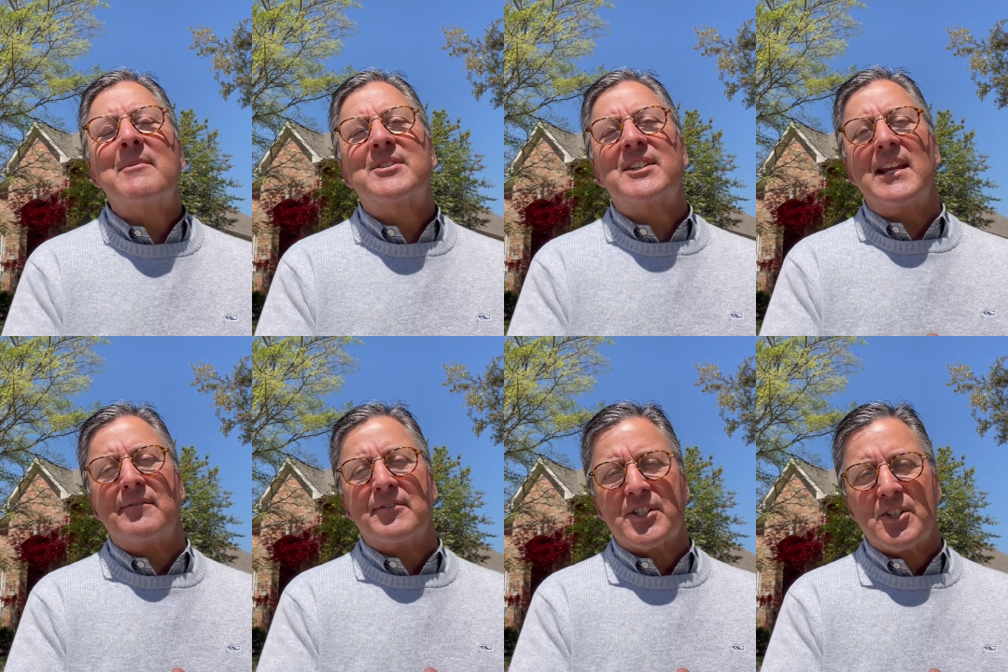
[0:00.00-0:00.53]
I'm
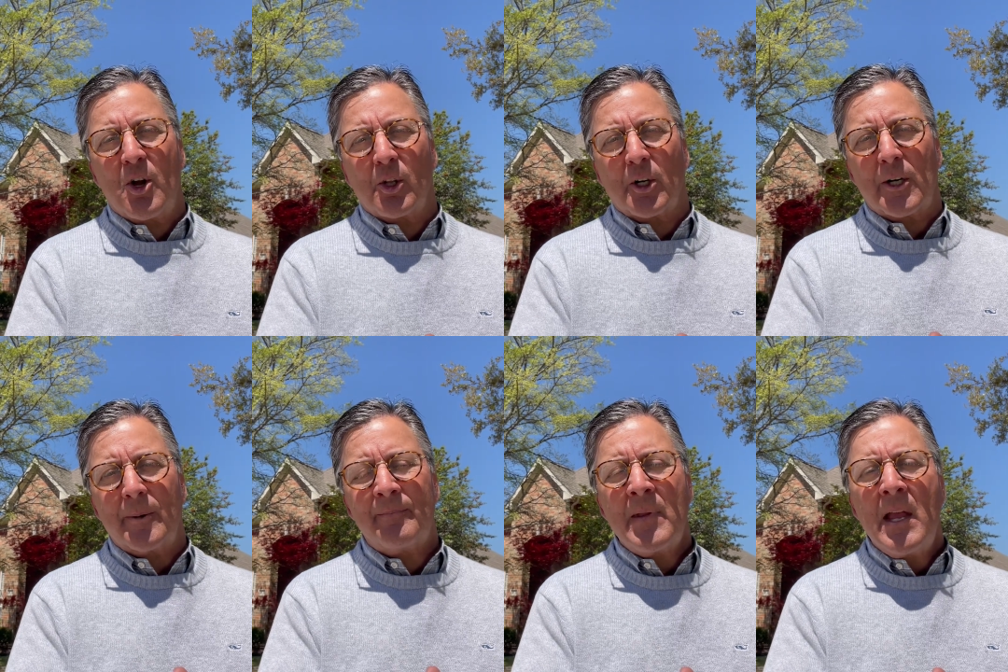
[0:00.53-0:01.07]
Steve
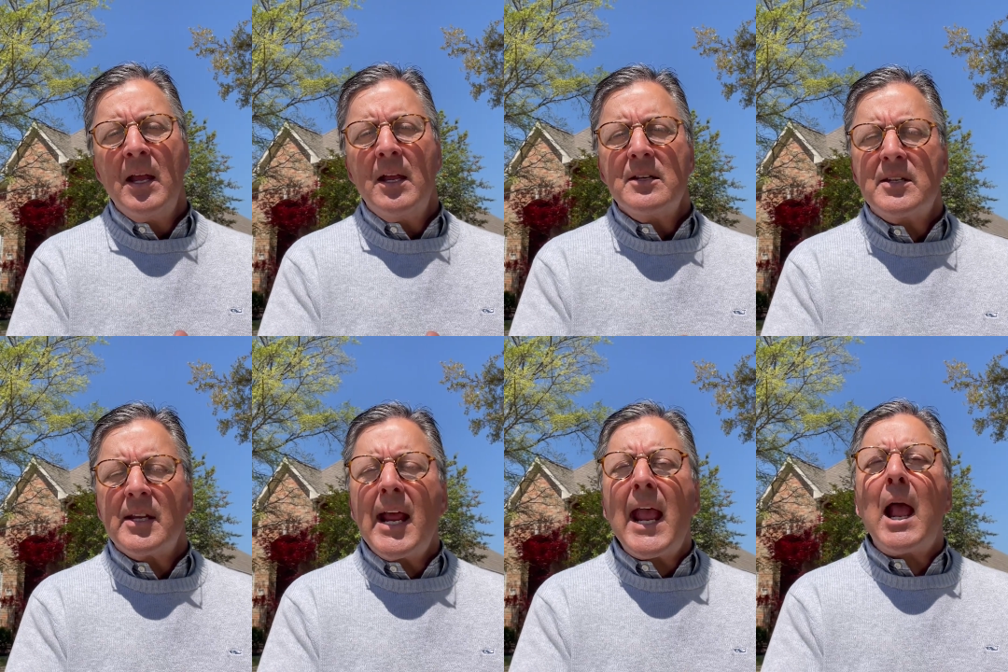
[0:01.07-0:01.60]
Stoler.
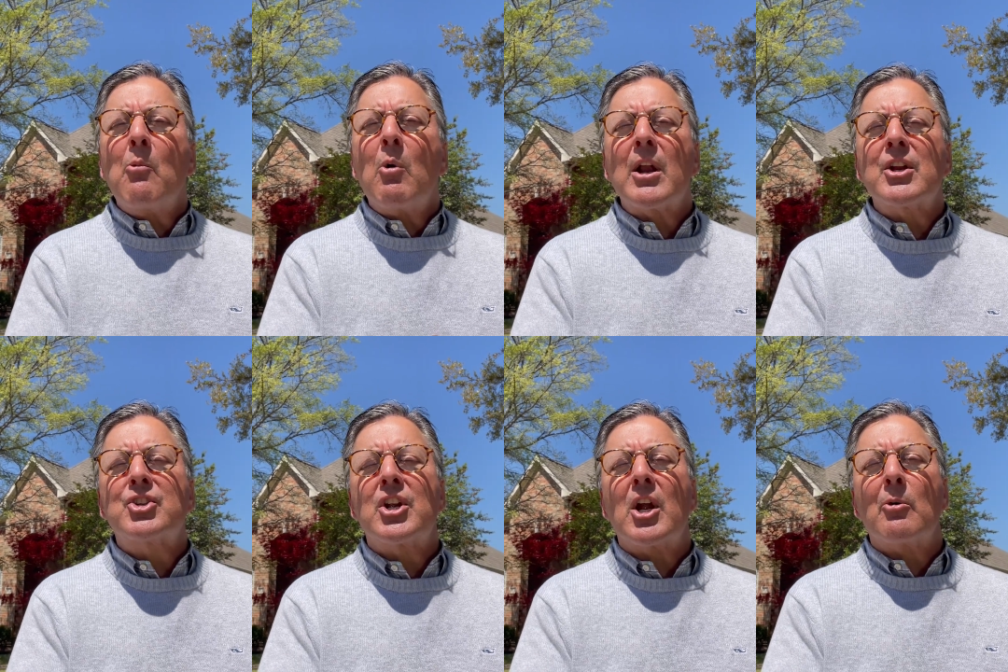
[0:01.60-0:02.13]
Today I want
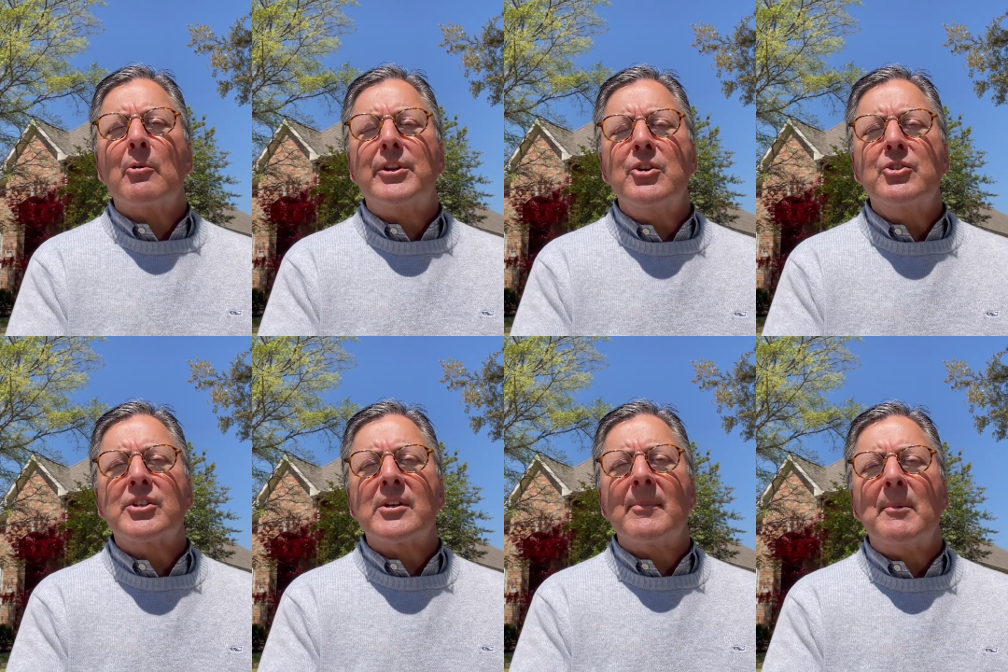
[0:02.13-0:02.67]
to share with
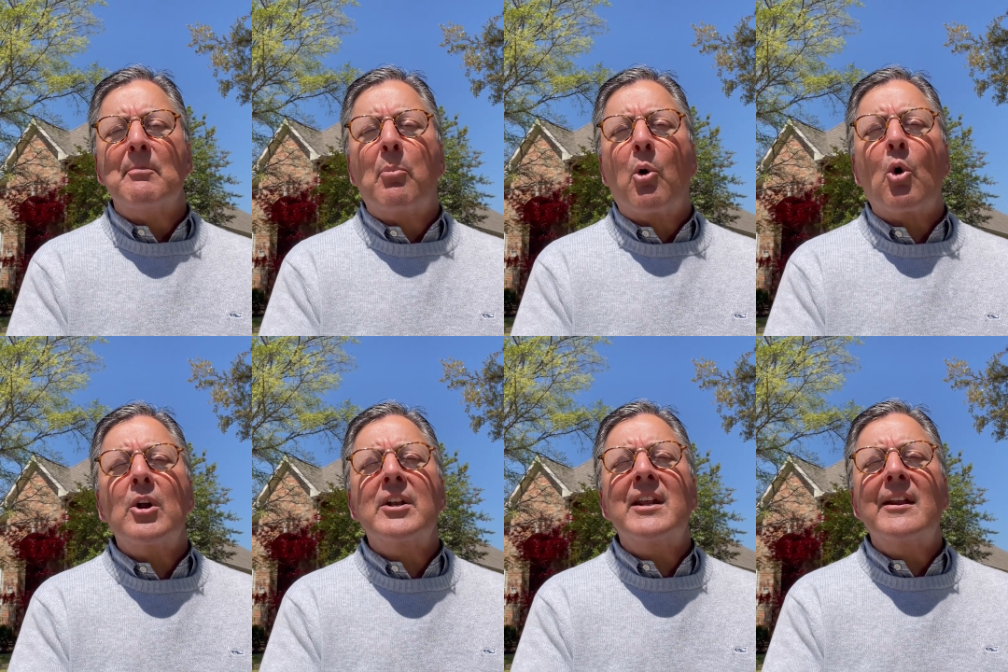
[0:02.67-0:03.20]
you some
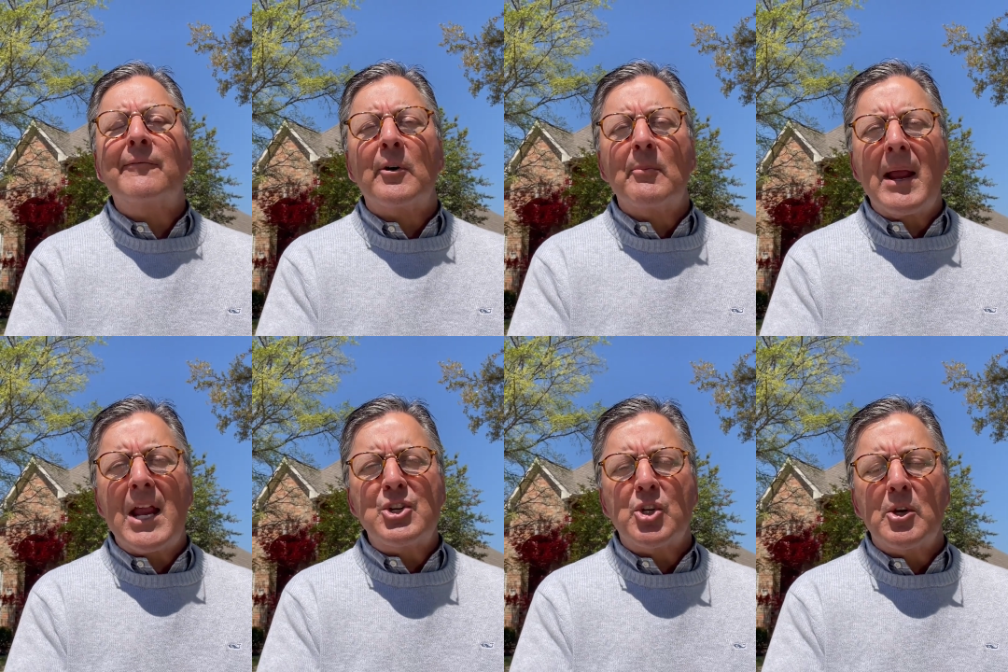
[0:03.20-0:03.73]
important
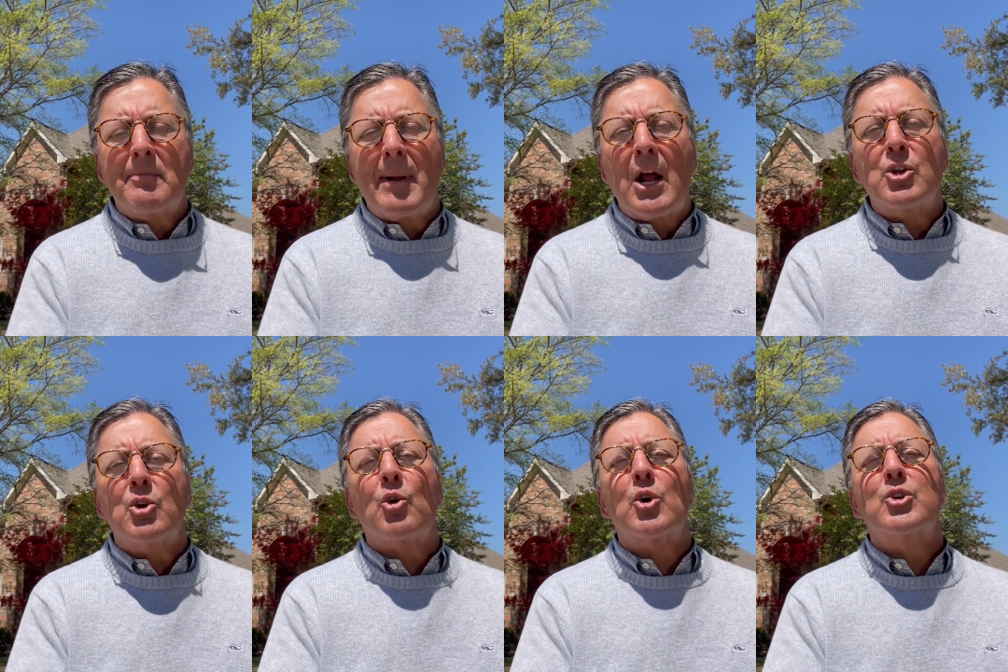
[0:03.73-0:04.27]
information
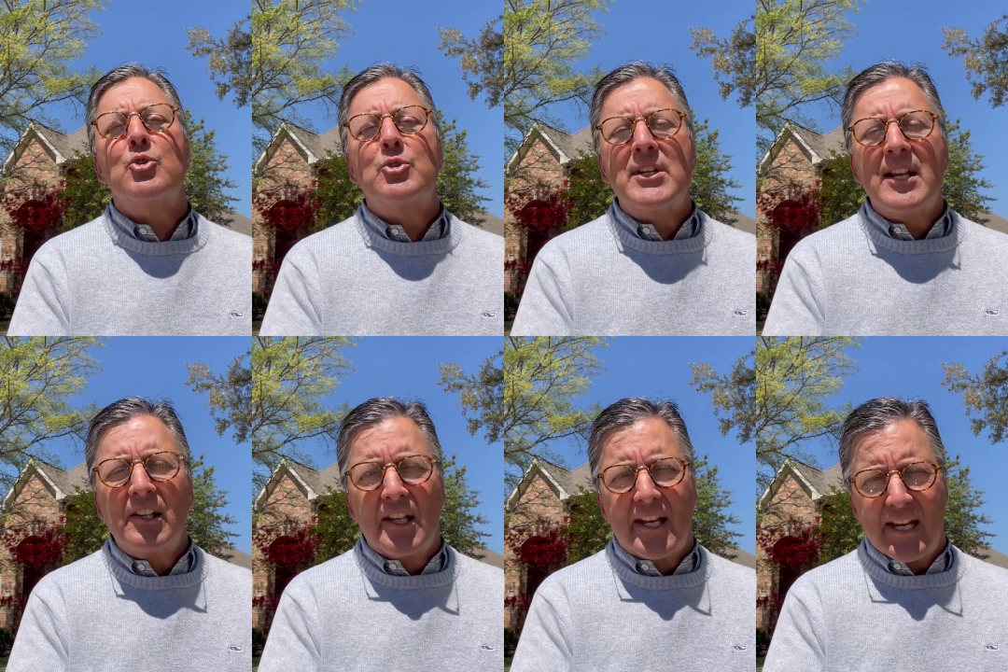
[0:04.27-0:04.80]
about your
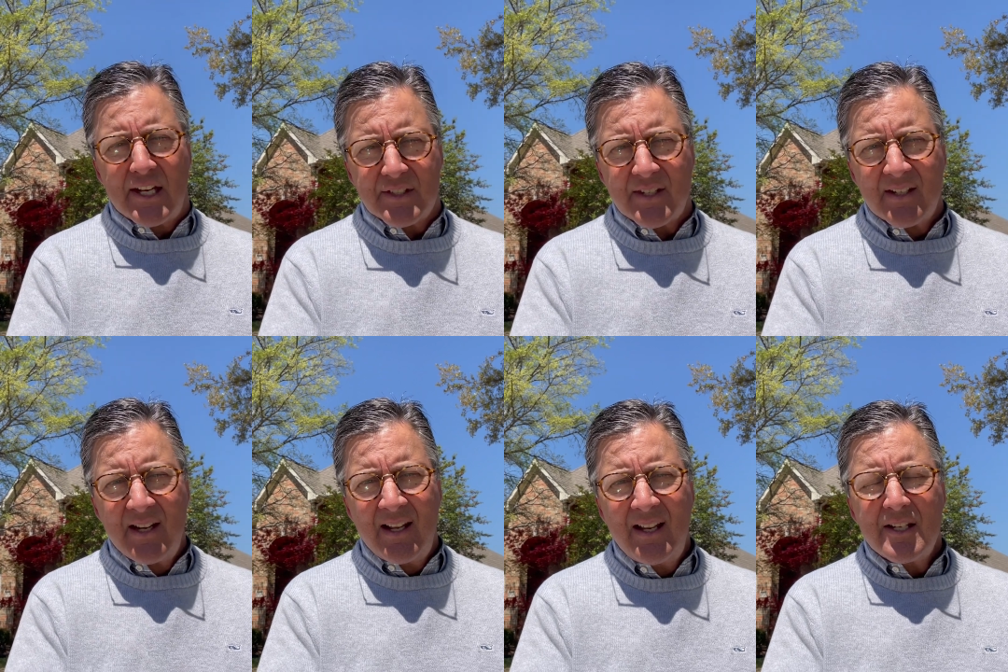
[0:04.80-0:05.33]
utilities,